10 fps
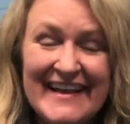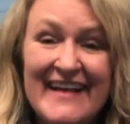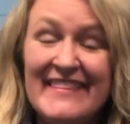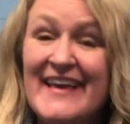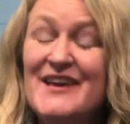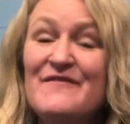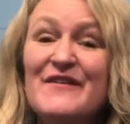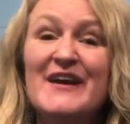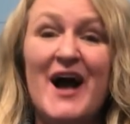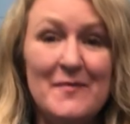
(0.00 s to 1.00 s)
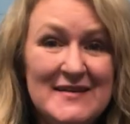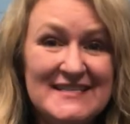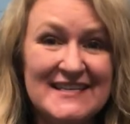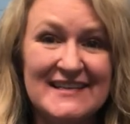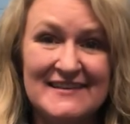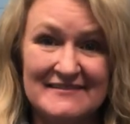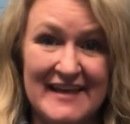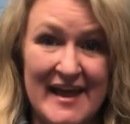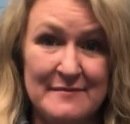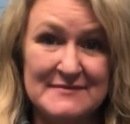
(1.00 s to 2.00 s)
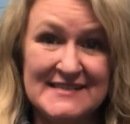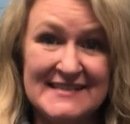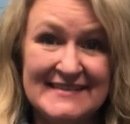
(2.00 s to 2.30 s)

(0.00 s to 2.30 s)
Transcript: Thank you for coming to Little Lambs.